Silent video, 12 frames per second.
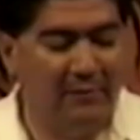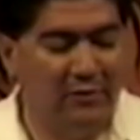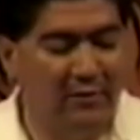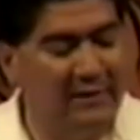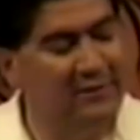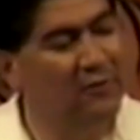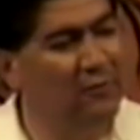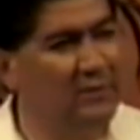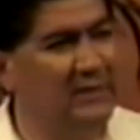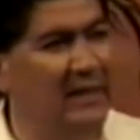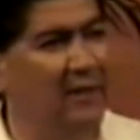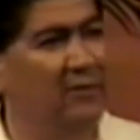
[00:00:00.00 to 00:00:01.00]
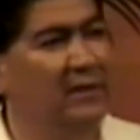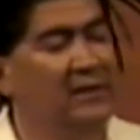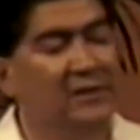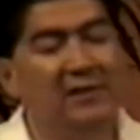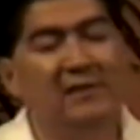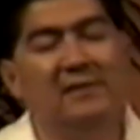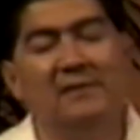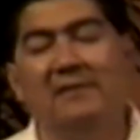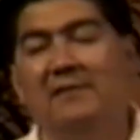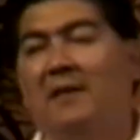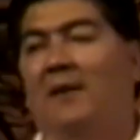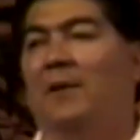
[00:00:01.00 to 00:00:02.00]
to his own town. Jesus
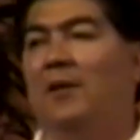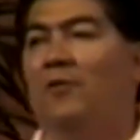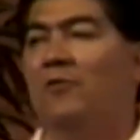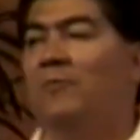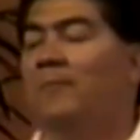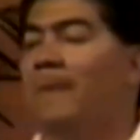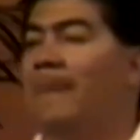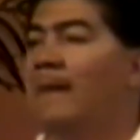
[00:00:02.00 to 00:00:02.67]
is coming home